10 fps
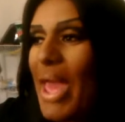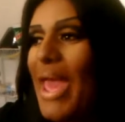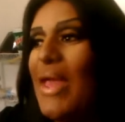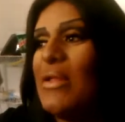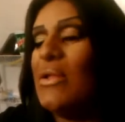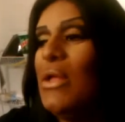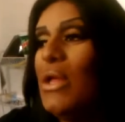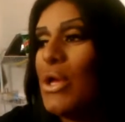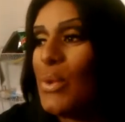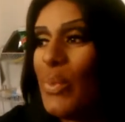and
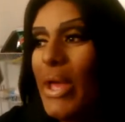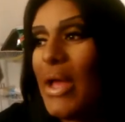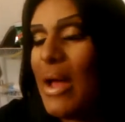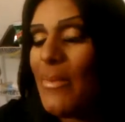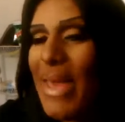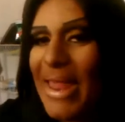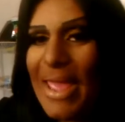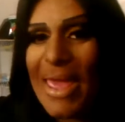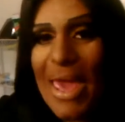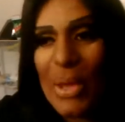Good Boy Gone Bad,
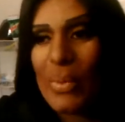a.k.a.